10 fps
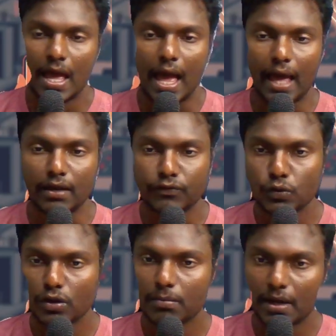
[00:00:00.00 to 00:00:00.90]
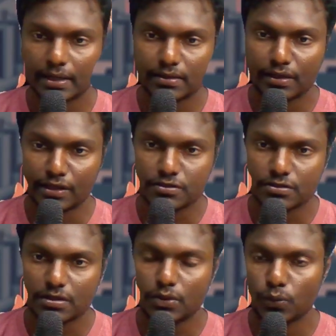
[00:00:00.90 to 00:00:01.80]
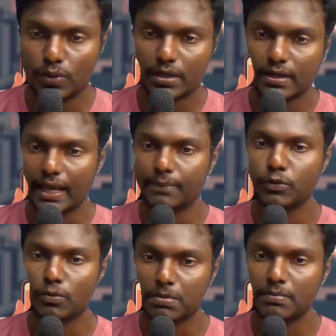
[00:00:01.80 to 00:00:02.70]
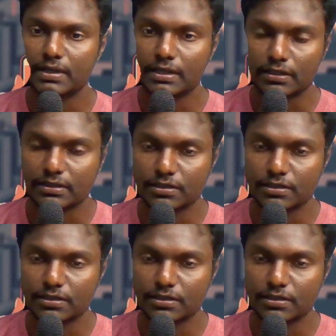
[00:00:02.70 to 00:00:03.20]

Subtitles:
And if you are a marketing agency, we can help you implement